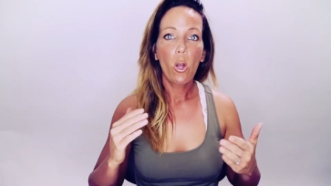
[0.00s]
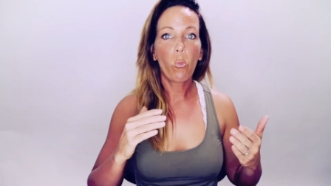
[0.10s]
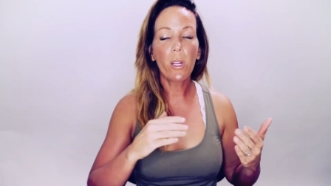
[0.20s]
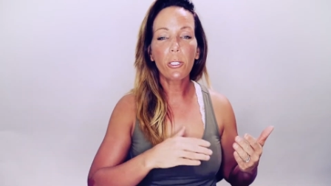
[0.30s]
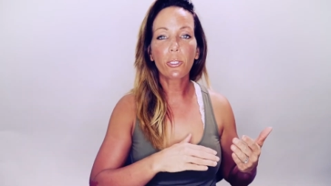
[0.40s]

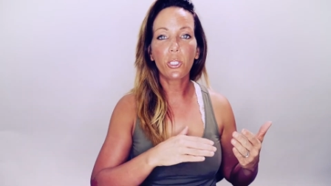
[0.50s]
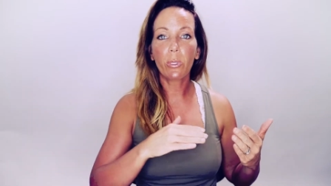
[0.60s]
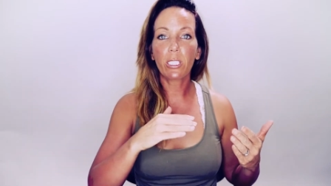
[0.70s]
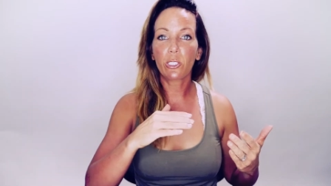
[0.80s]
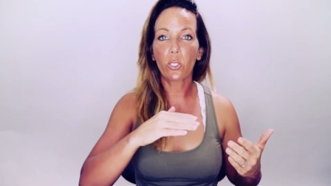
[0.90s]
What you're
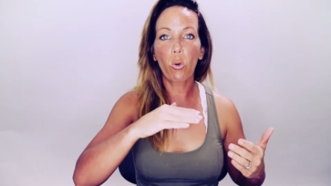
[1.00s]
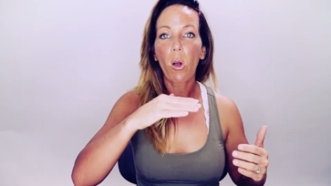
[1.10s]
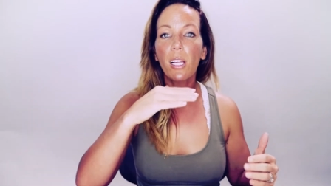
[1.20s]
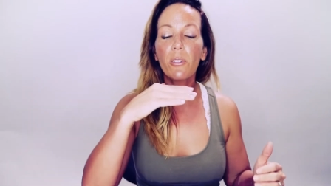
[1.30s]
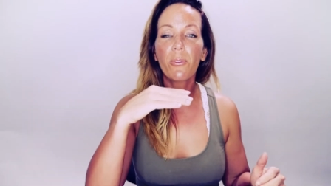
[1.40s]
doing is you're
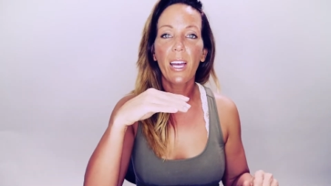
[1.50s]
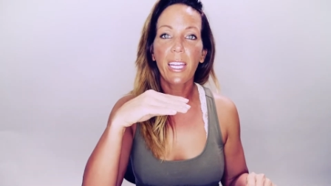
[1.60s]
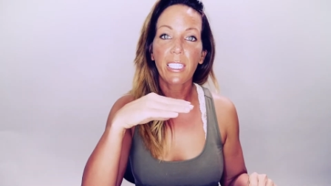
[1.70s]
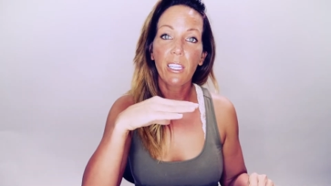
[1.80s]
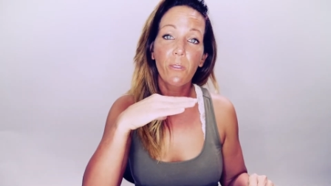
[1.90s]

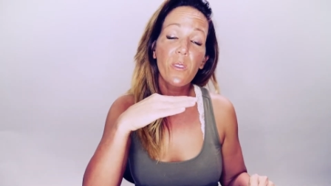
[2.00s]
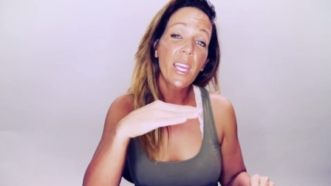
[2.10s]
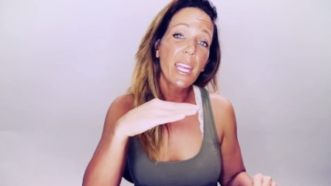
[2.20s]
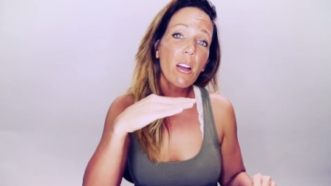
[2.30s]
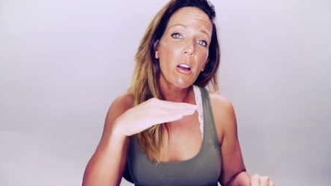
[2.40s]
qualifying if
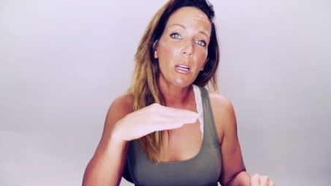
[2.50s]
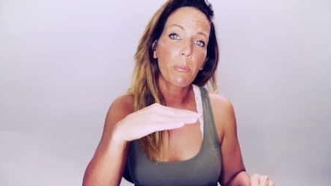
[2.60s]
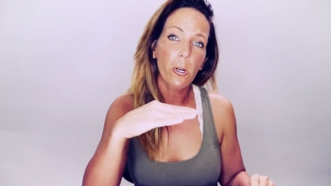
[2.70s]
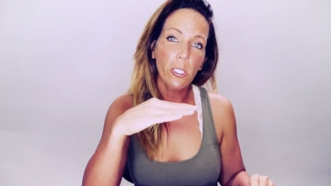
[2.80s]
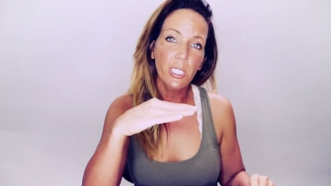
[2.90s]
they are a
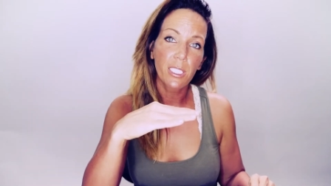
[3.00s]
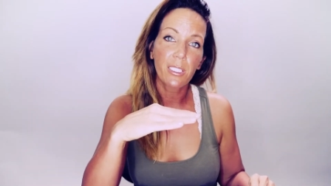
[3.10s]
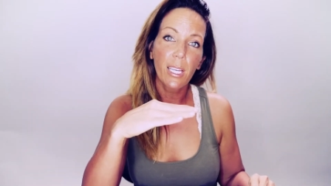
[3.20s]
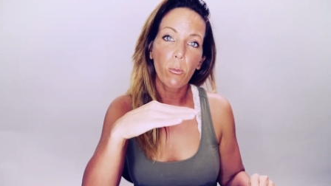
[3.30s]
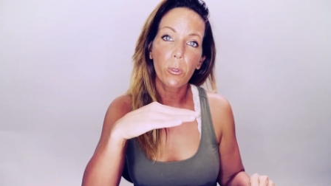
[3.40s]

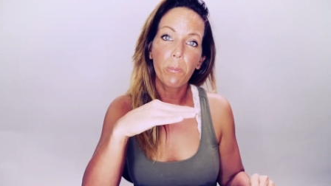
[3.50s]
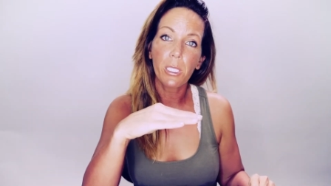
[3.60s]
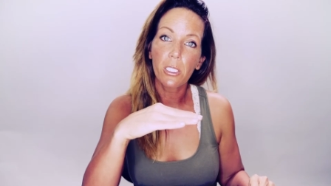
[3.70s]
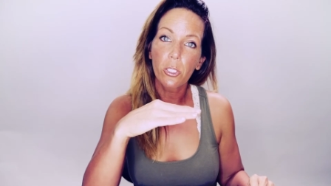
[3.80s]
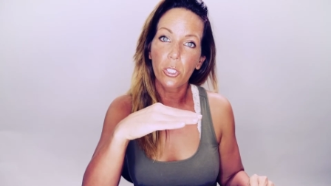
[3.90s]
person that would
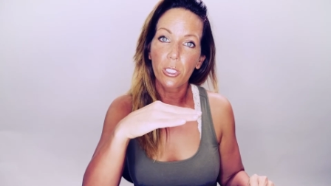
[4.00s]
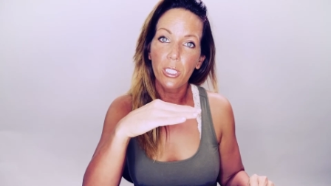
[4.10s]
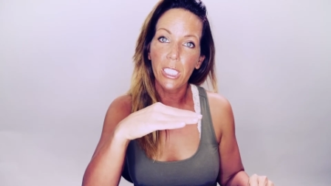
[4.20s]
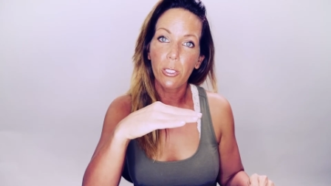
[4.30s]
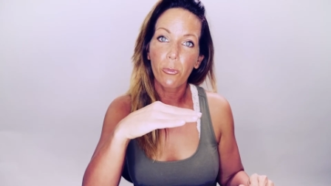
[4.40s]
be a good
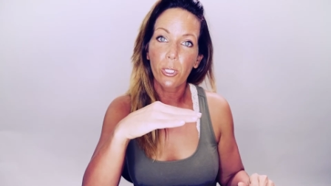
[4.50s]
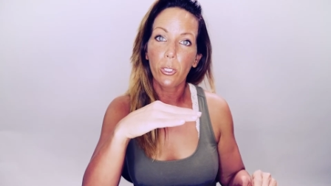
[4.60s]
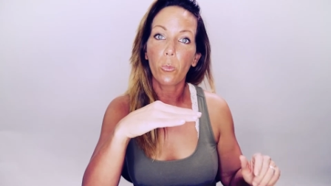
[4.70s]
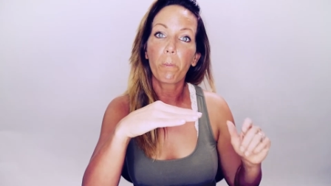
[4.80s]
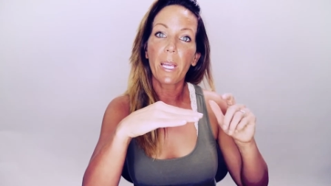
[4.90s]
lead for
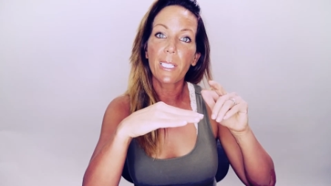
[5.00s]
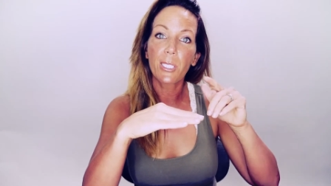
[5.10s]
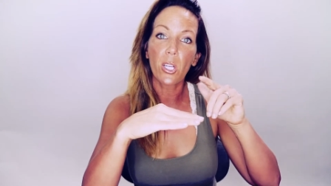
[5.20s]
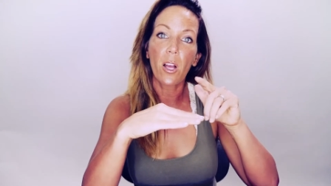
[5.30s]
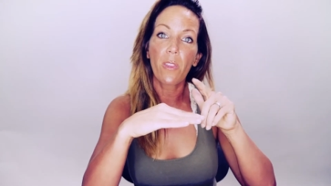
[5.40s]
you
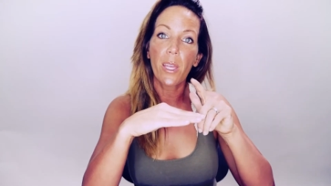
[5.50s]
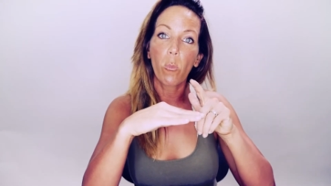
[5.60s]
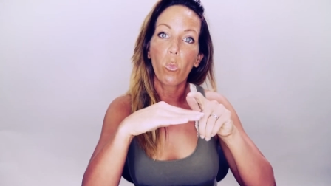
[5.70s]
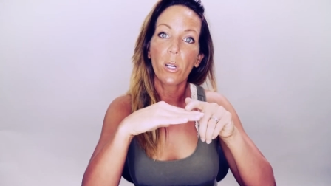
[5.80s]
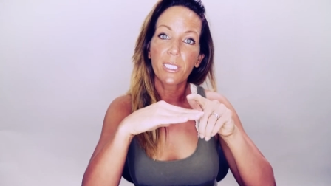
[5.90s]
based on
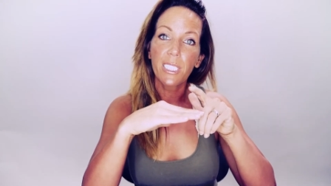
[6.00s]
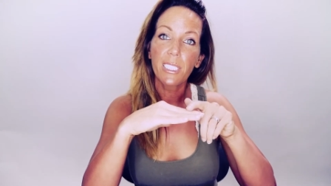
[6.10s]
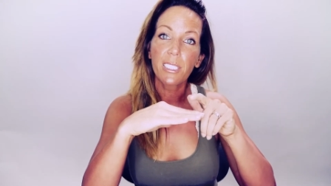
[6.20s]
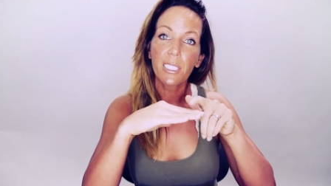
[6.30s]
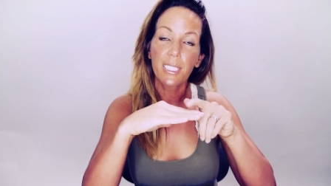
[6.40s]
them
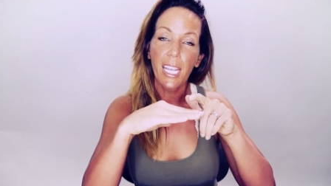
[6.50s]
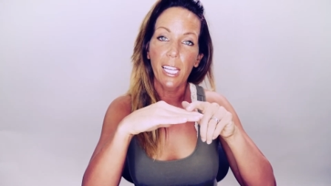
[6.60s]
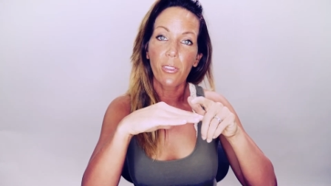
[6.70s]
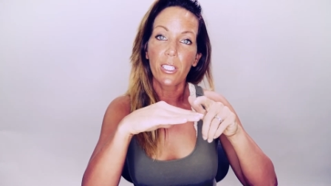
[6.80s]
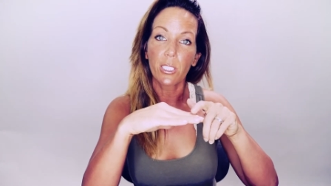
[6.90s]
wanting to
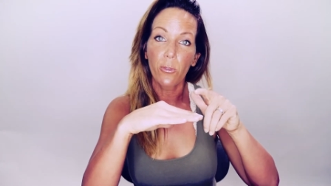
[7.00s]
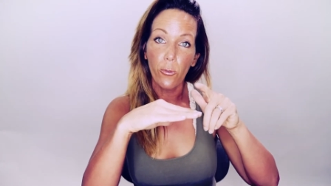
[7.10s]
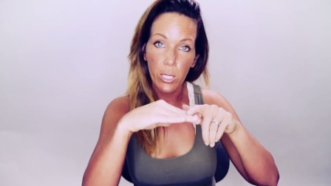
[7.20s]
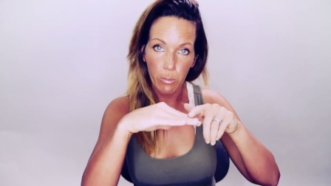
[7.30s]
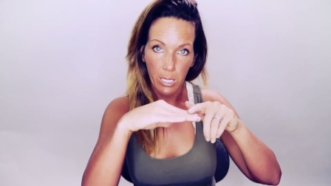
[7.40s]
take this
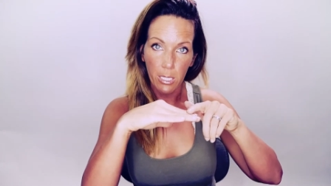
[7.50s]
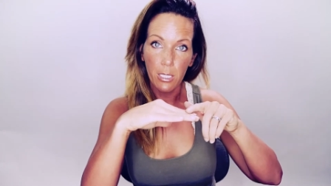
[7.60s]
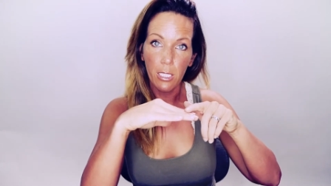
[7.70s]
freebie.